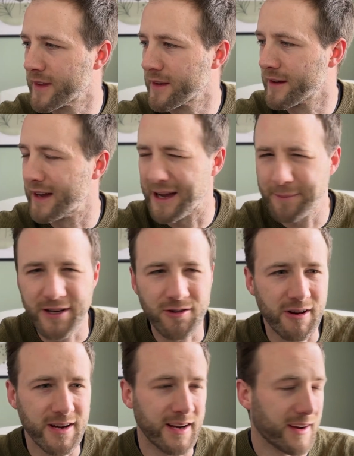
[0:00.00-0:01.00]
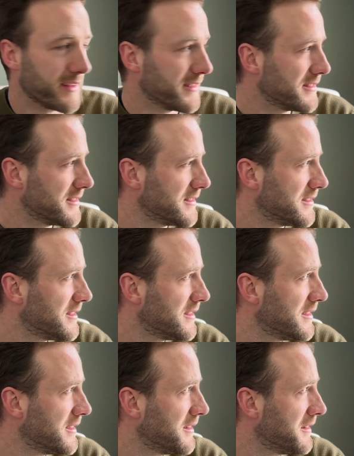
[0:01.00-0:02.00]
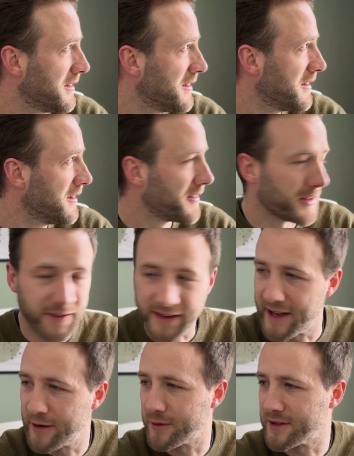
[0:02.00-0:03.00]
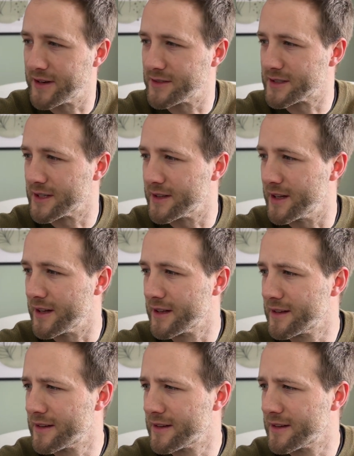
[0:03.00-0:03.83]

Happy trading. I don't think anyone's ever said that.